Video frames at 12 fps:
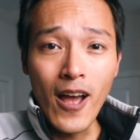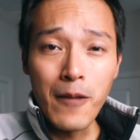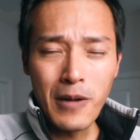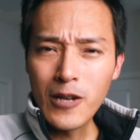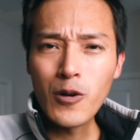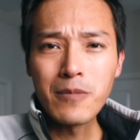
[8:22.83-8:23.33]

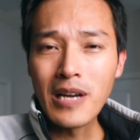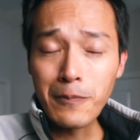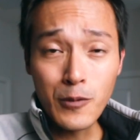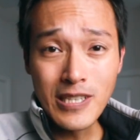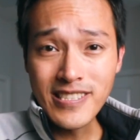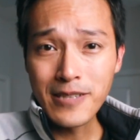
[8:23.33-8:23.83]
By the way, my
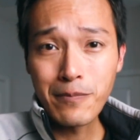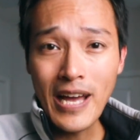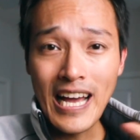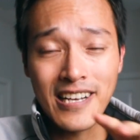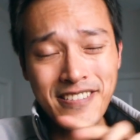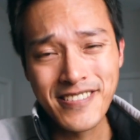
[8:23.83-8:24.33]
preset
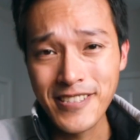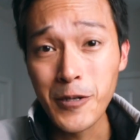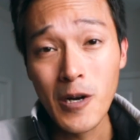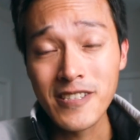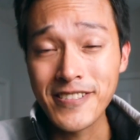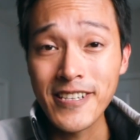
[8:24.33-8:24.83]
pack is still
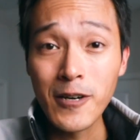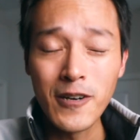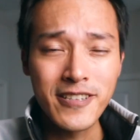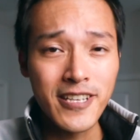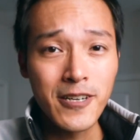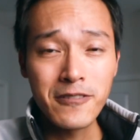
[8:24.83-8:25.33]
on sale
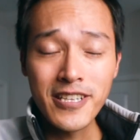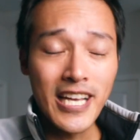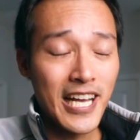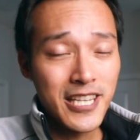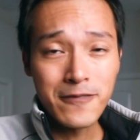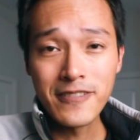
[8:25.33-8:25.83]
until the
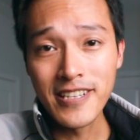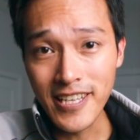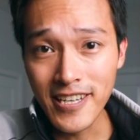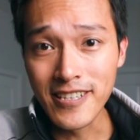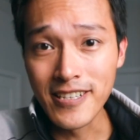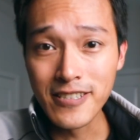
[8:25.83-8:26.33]
end of the
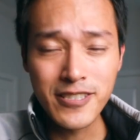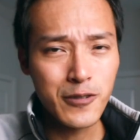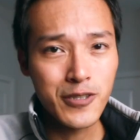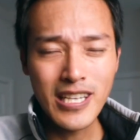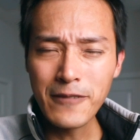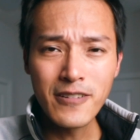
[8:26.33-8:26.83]
year, so
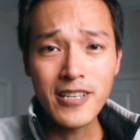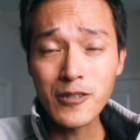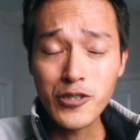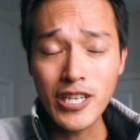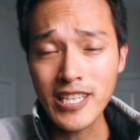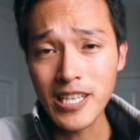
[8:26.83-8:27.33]
definitely go
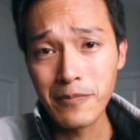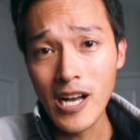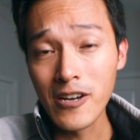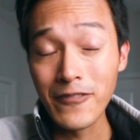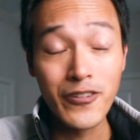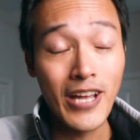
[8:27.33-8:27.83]
check them
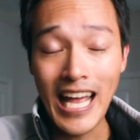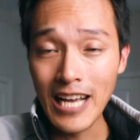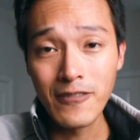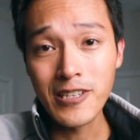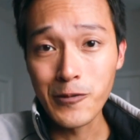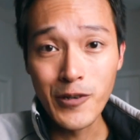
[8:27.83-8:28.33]
out if you
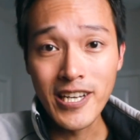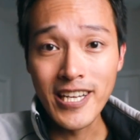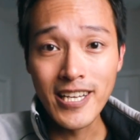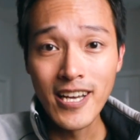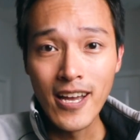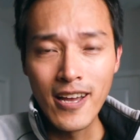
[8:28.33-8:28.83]
haven't
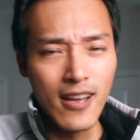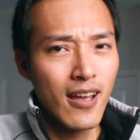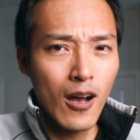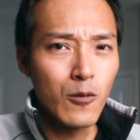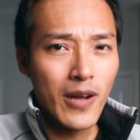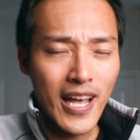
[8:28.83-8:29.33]
already.
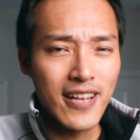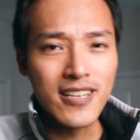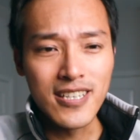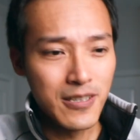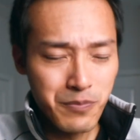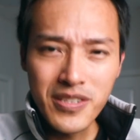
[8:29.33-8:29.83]
Oh,
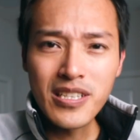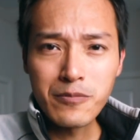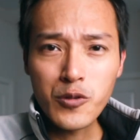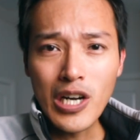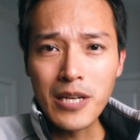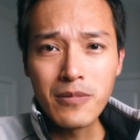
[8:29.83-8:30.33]
and
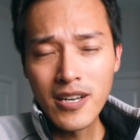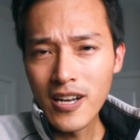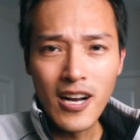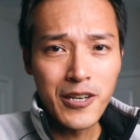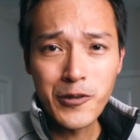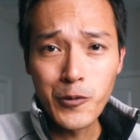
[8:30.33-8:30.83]
subscribe
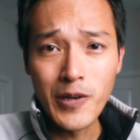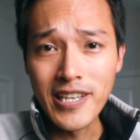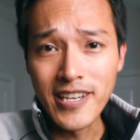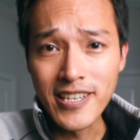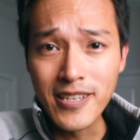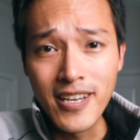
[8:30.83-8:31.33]
on your way
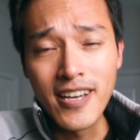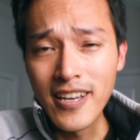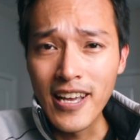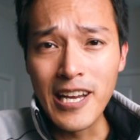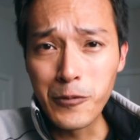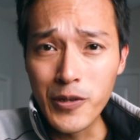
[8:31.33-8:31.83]
there,
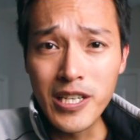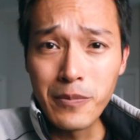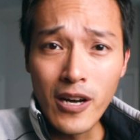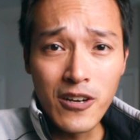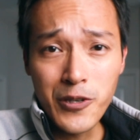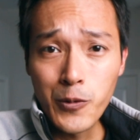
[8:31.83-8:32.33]
and ring the
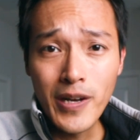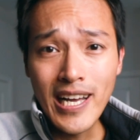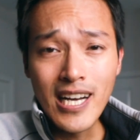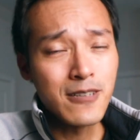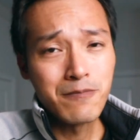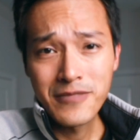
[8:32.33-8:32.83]
bell on your way
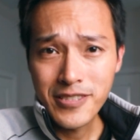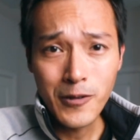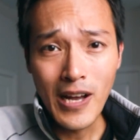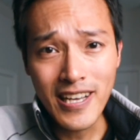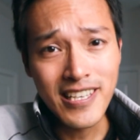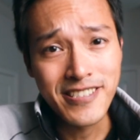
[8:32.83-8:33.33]
out, so
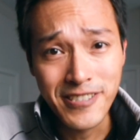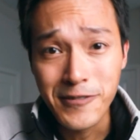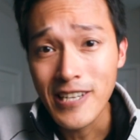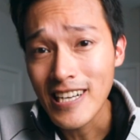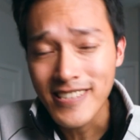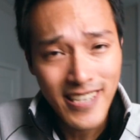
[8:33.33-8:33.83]
I can see you
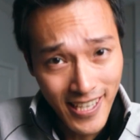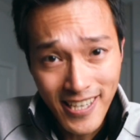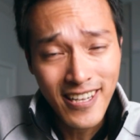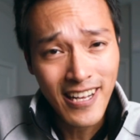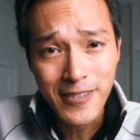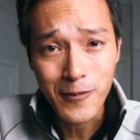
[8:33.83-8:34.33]
guys in
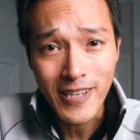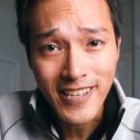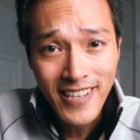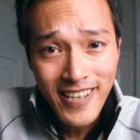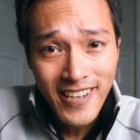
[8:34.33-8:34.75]
the next one.